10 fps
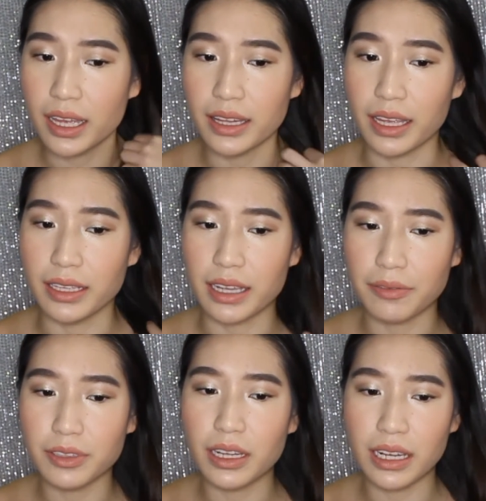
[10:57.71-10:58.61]
they
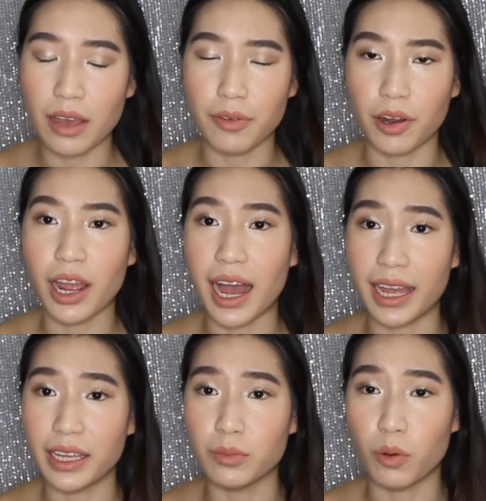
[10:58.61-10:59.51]
definitely are very high
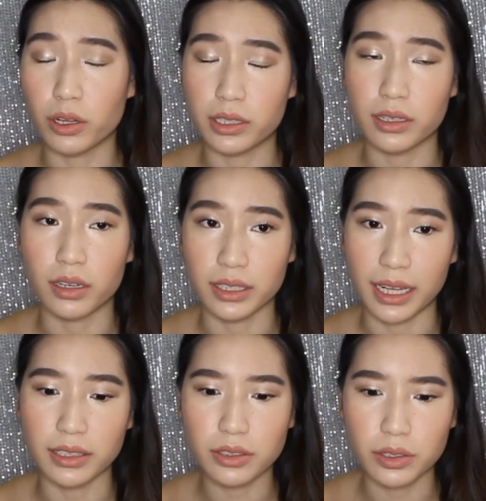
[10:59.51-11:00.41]
in water content.